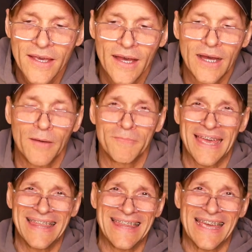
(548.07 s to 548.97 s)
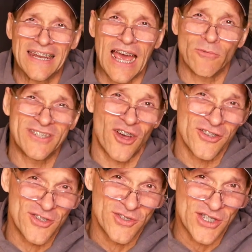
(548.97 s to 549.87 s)
Um, and then I would
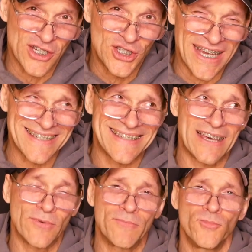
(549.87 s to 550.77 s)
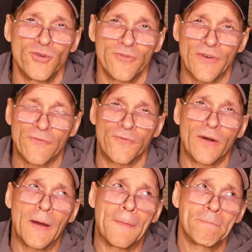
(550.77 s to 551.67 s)
also suggest that we move
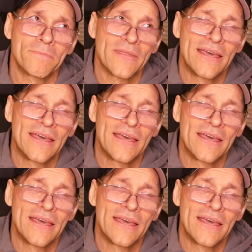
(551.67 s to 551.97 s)
from